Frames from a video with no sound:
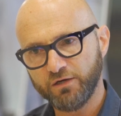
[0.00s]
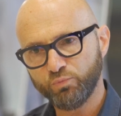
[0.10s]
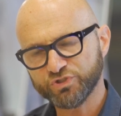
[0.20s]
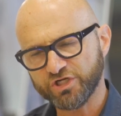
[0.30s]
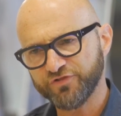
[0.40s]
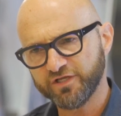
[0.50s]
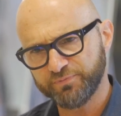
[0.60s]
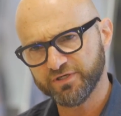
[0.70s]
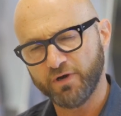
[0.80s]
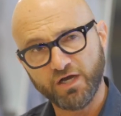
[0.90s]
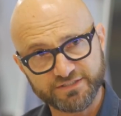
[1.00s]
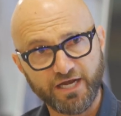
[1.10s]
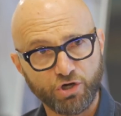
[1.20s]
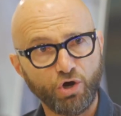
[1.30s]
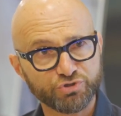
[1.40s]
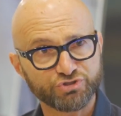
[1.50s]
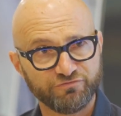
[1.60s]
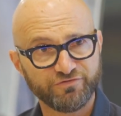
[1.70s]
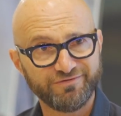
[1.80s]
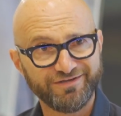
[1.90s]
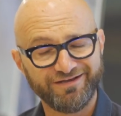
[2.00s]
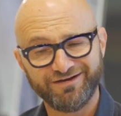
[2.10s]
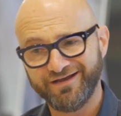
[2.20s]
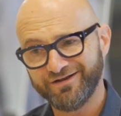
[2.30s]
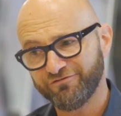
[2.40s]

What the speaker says: which I think epitomized our culture and